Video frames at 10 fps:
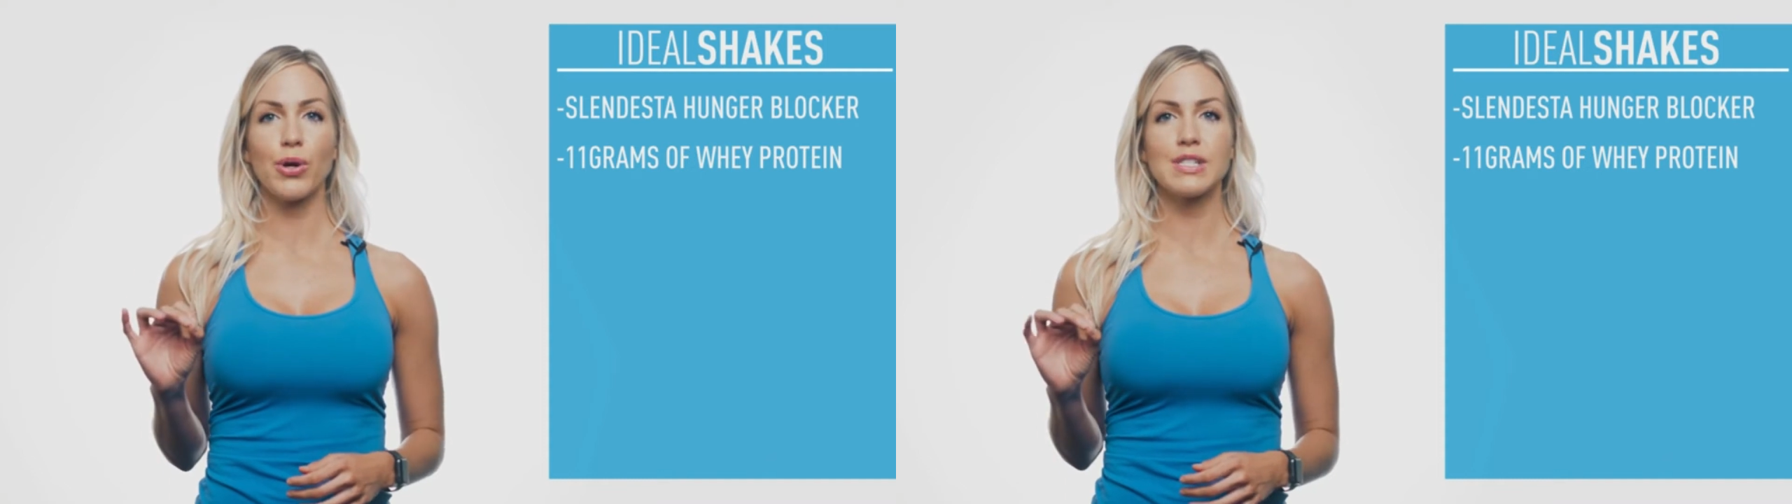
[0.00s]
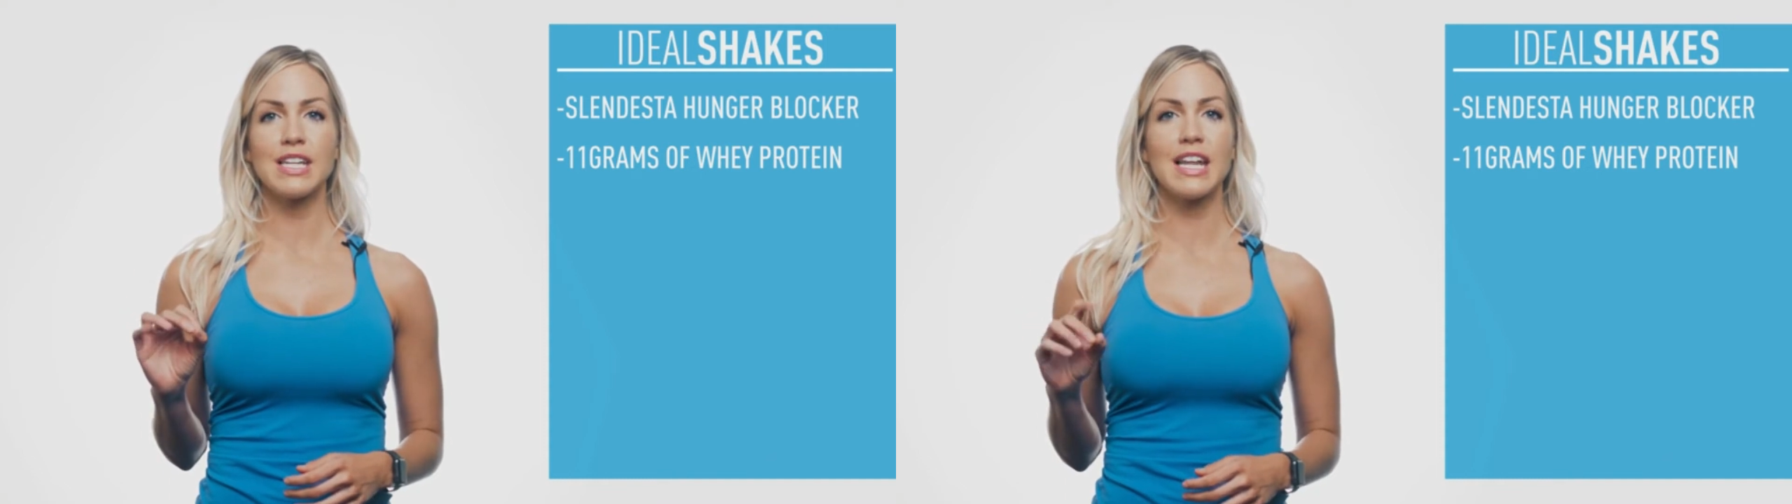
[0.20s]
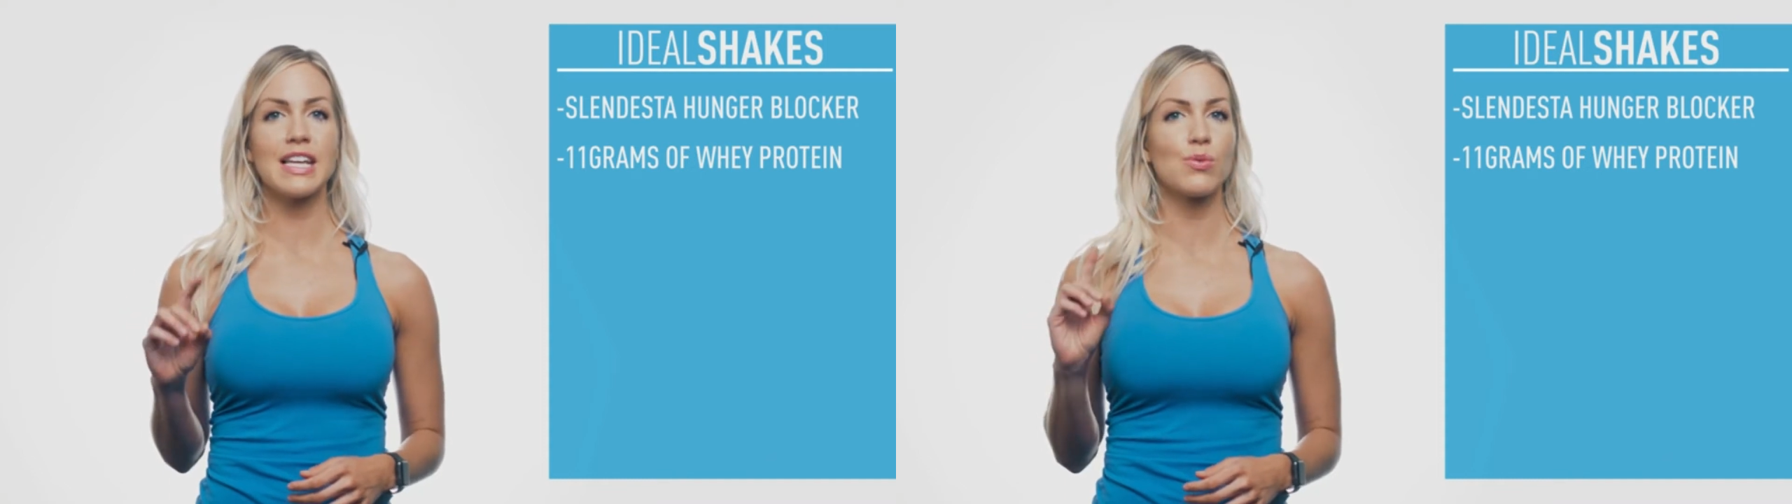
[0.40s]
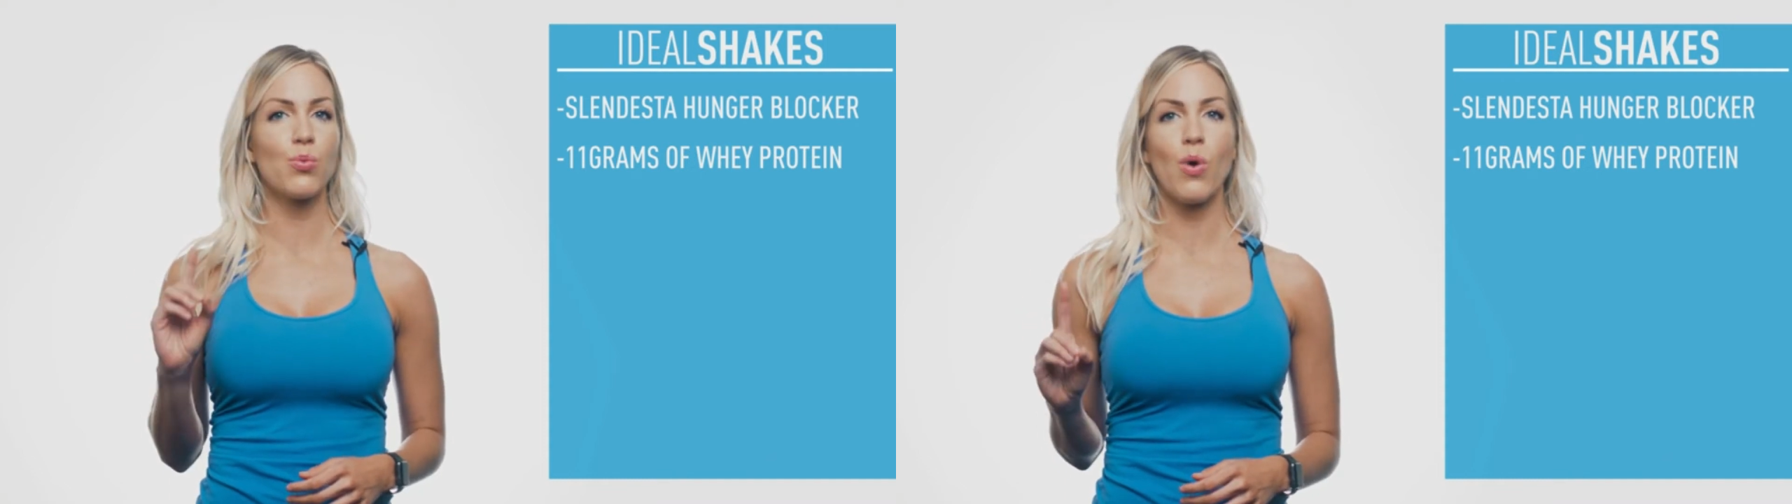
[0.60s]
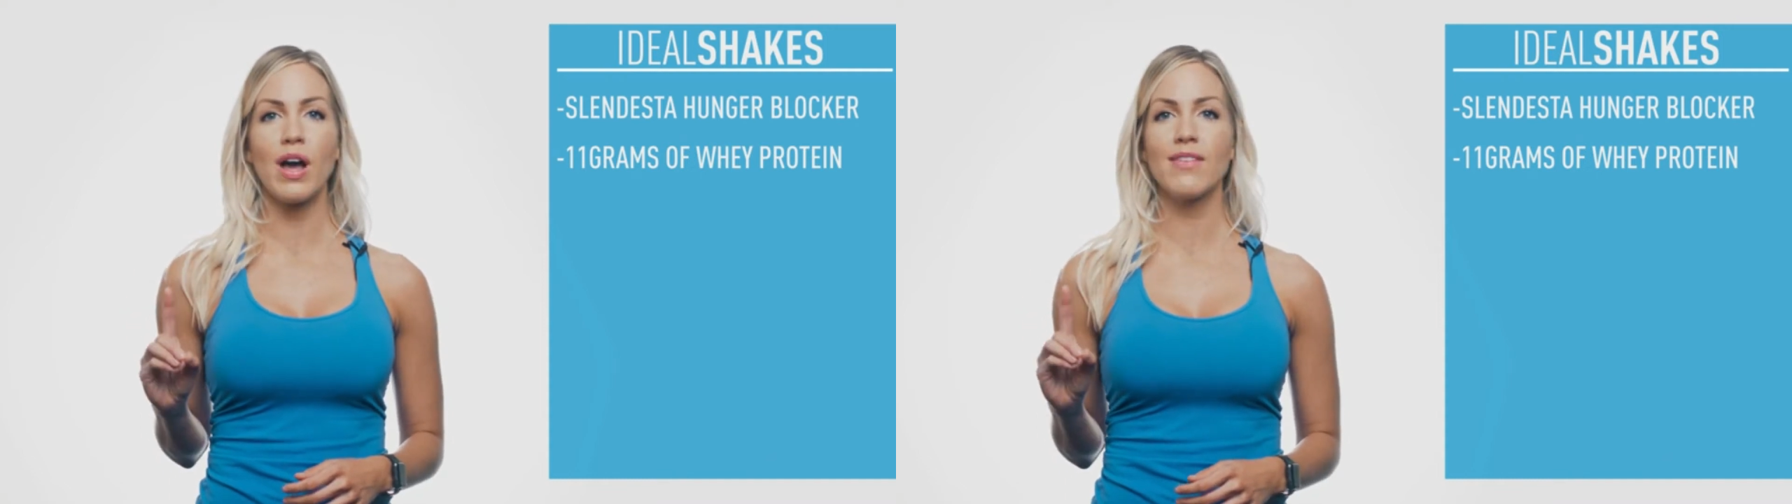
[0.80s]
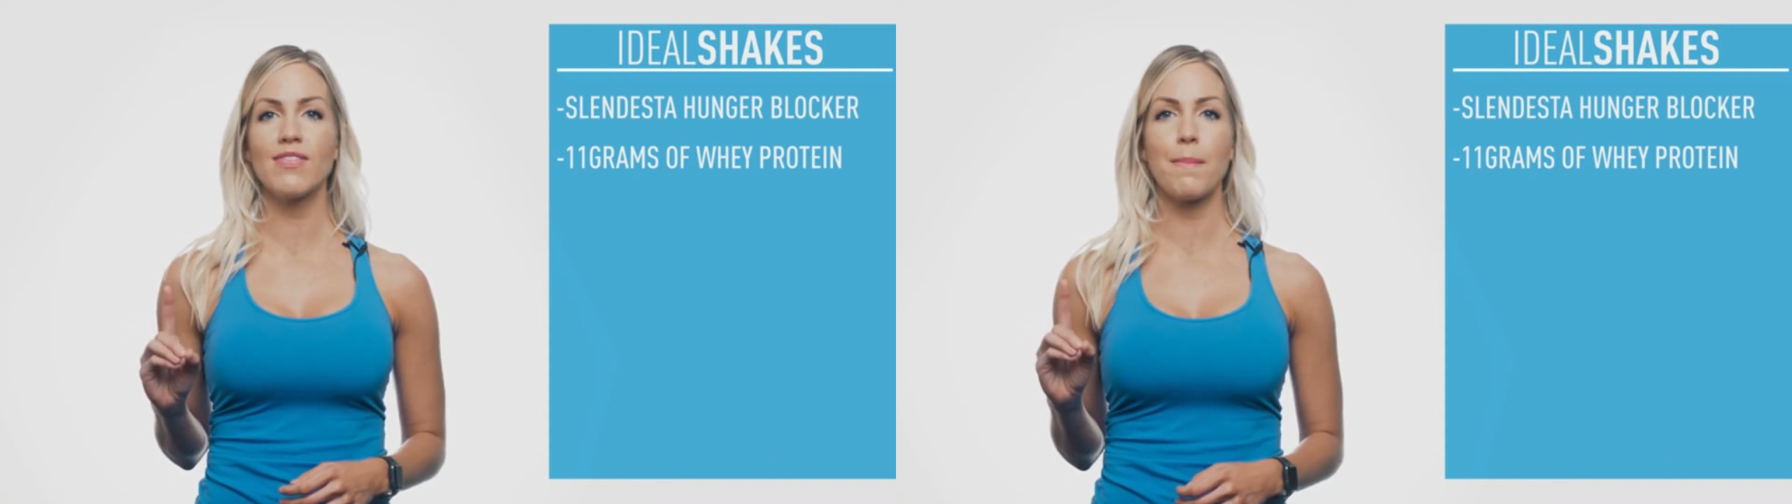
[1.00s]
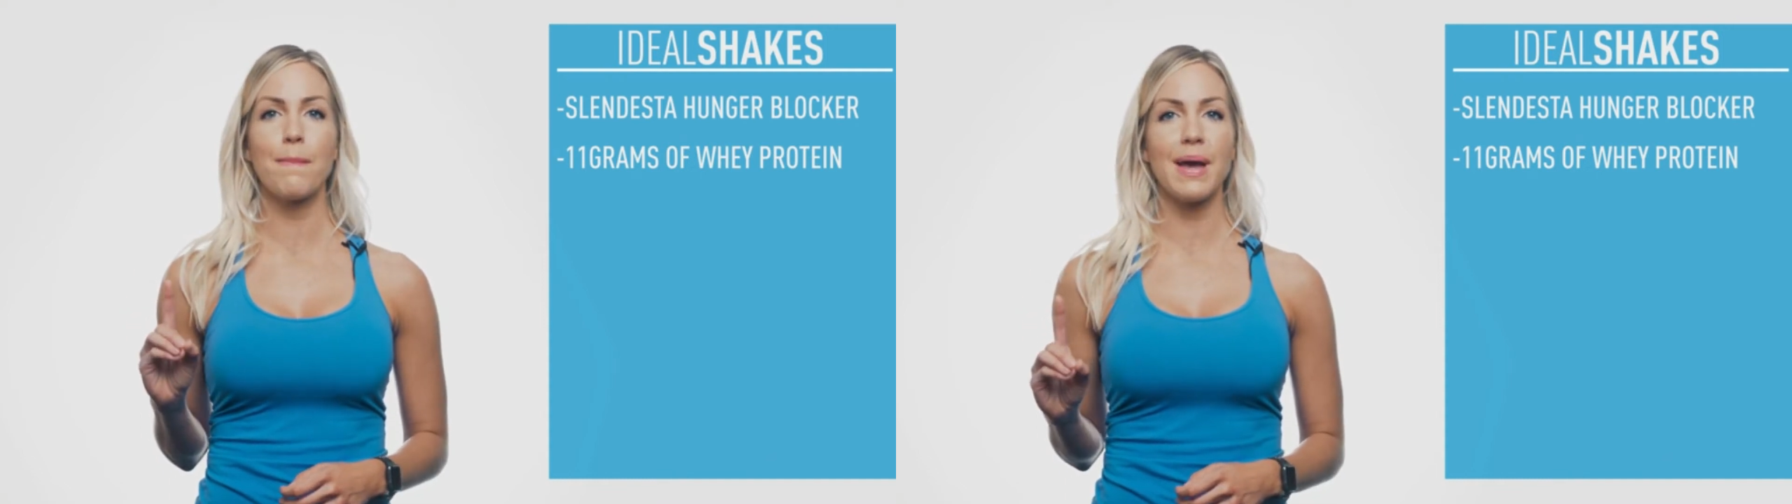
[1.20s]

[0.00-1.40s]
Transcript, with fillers: protein is one of the